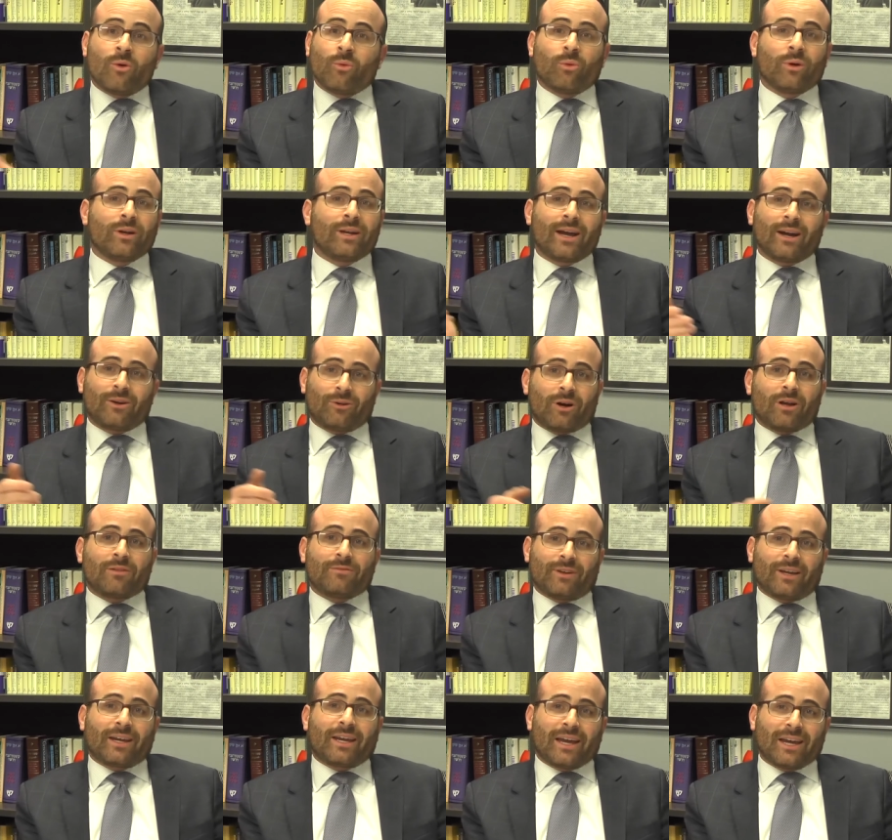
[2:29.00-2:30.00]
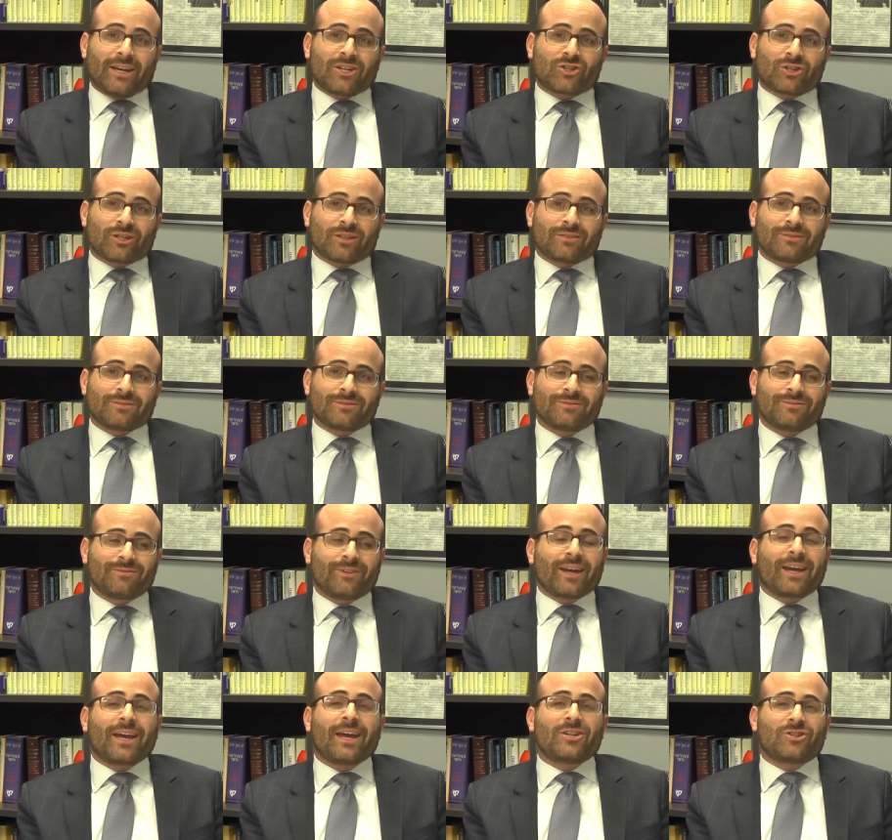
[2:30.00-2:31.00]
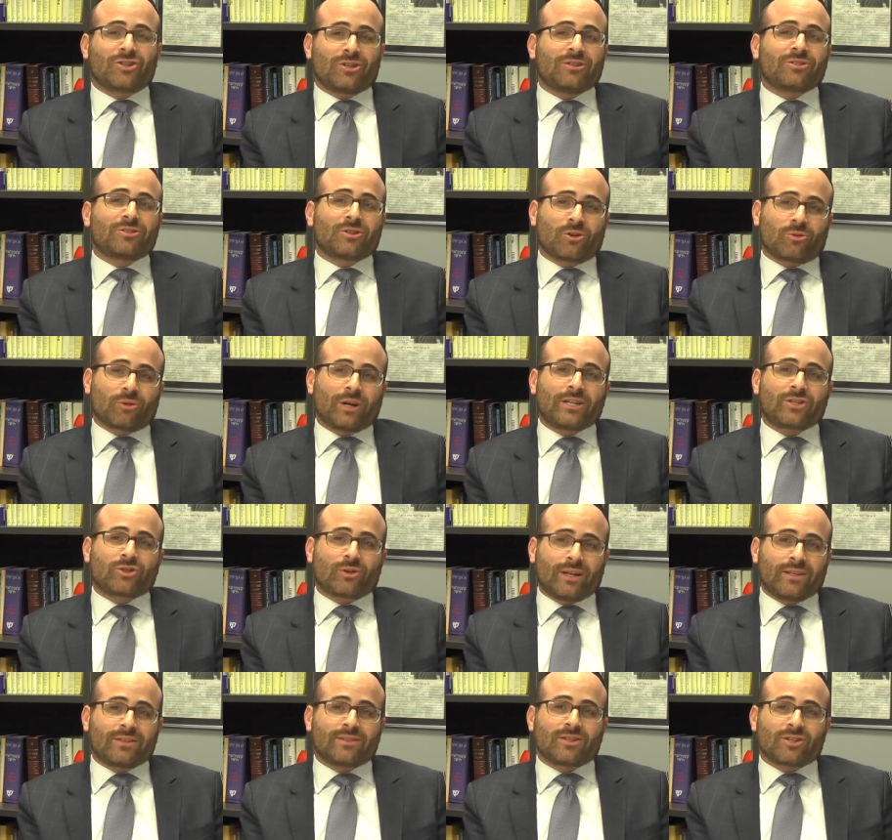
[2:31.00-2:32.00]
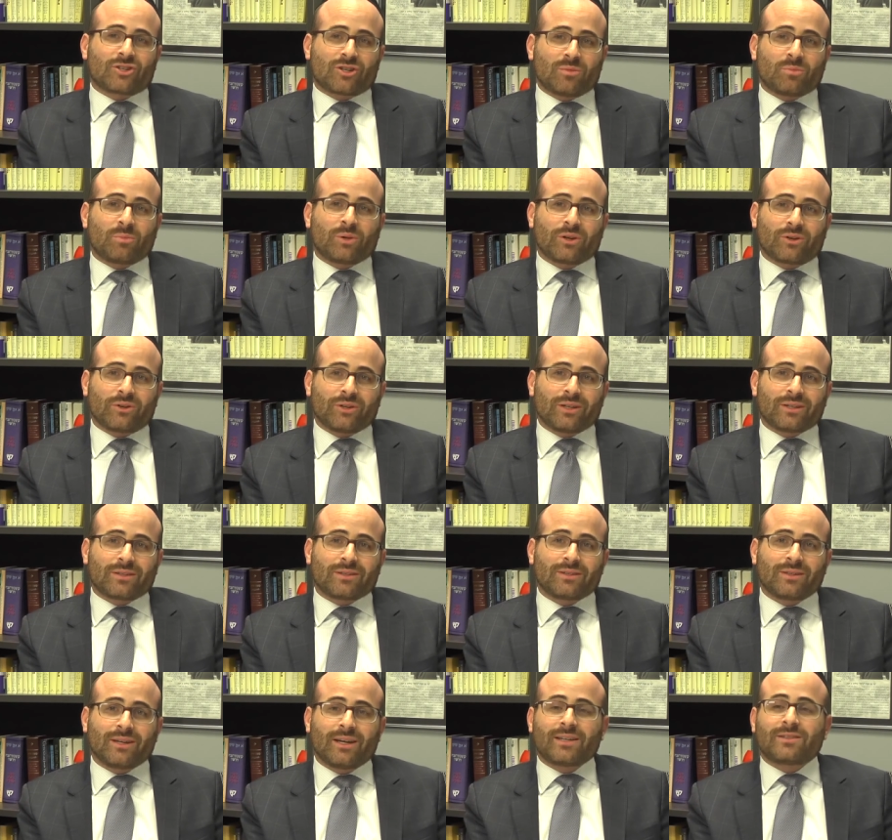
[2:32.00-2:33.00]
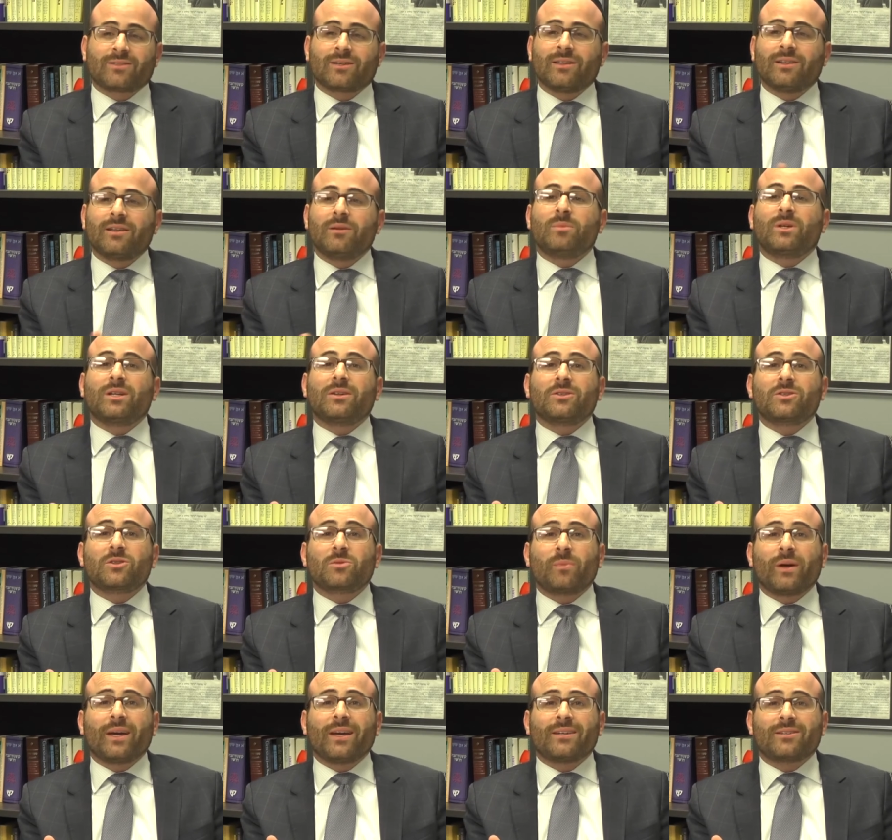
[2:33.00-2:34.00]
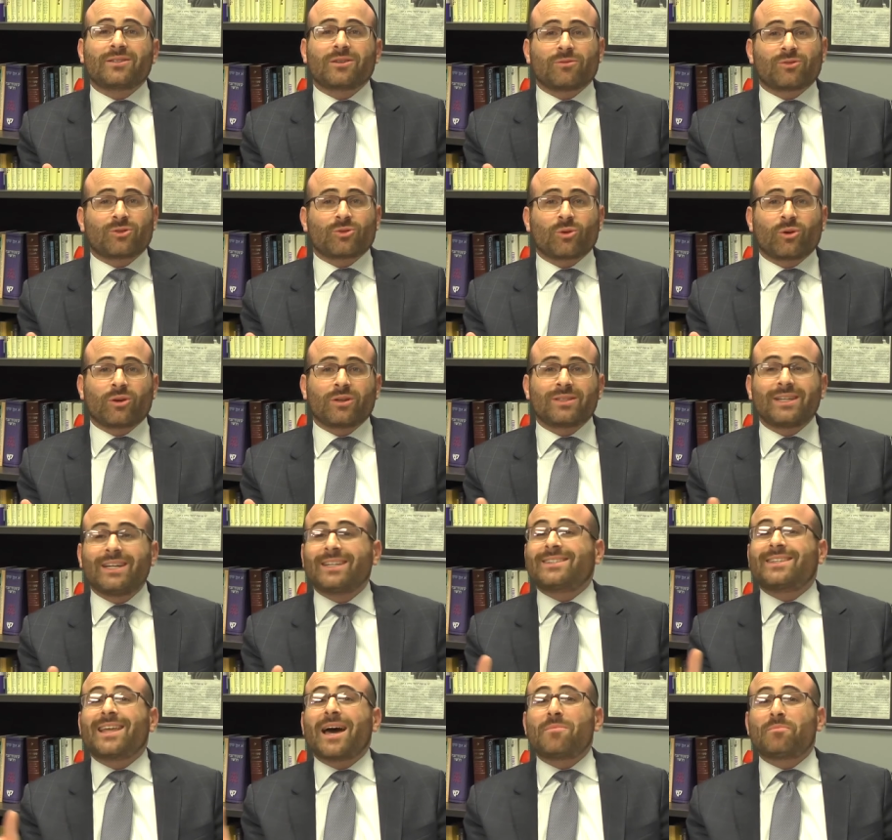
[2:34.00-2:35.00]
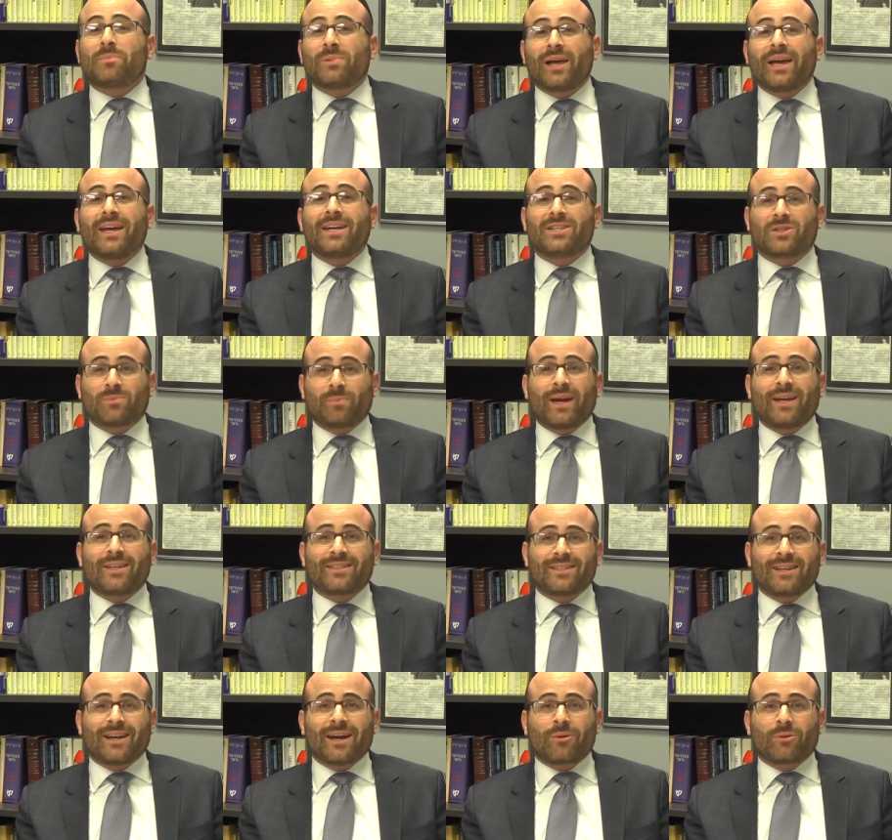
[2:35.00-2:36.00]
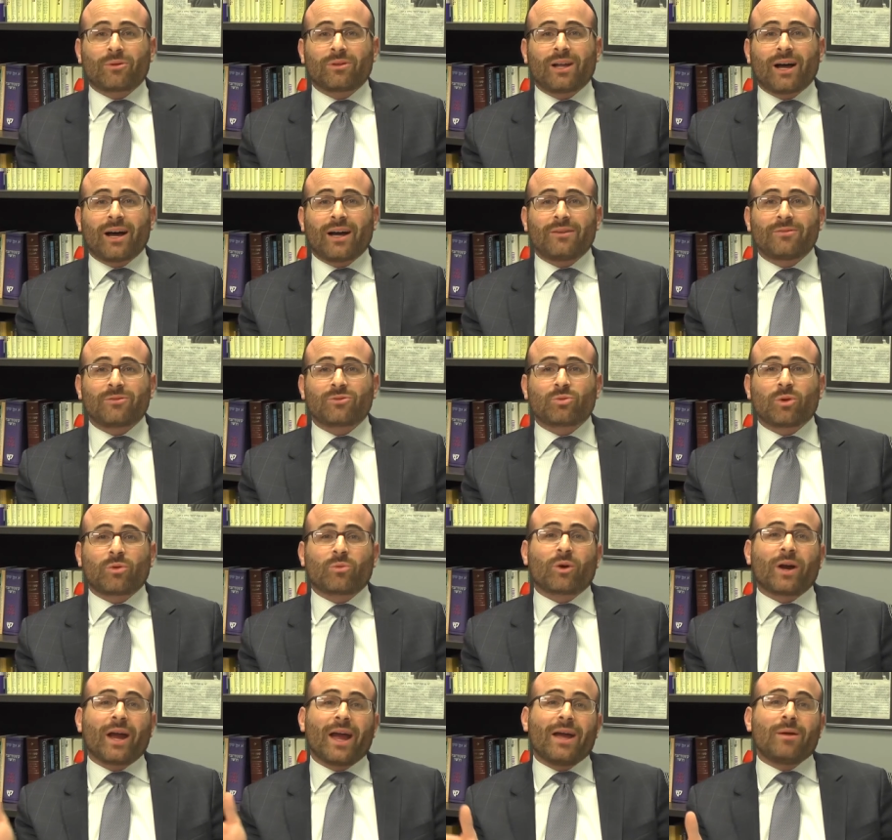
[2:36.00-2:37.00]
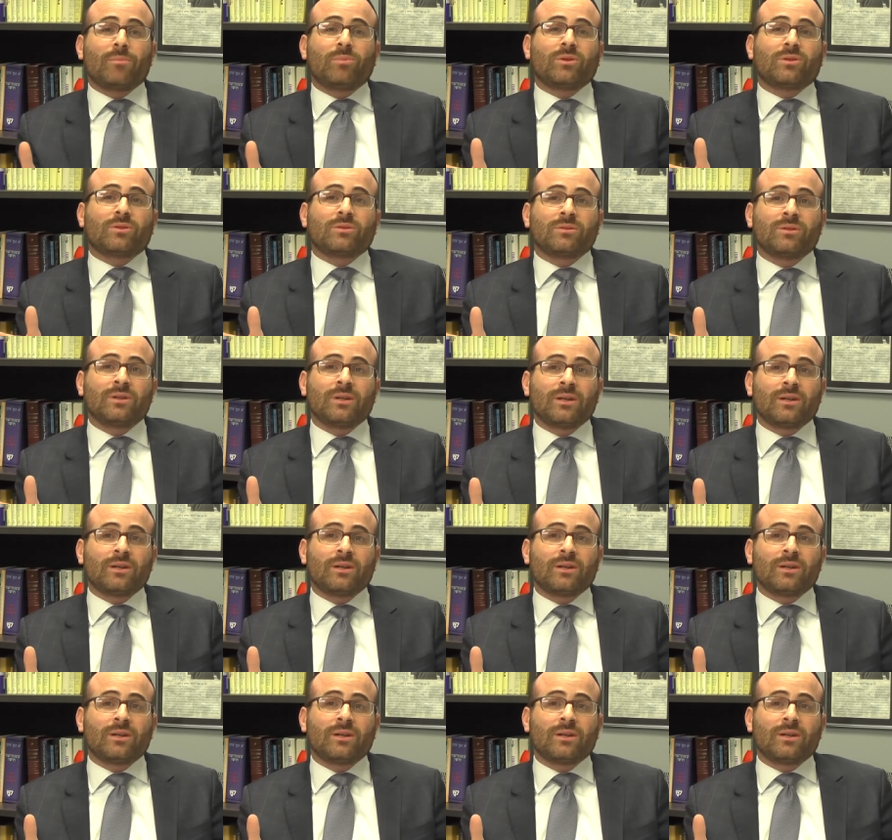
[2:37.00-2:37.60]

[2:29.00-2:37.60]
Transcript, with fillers: We're now on vacation. Vacation is a great transition period. It's a liminal space of sorts. It's that blank space in our lives where we're able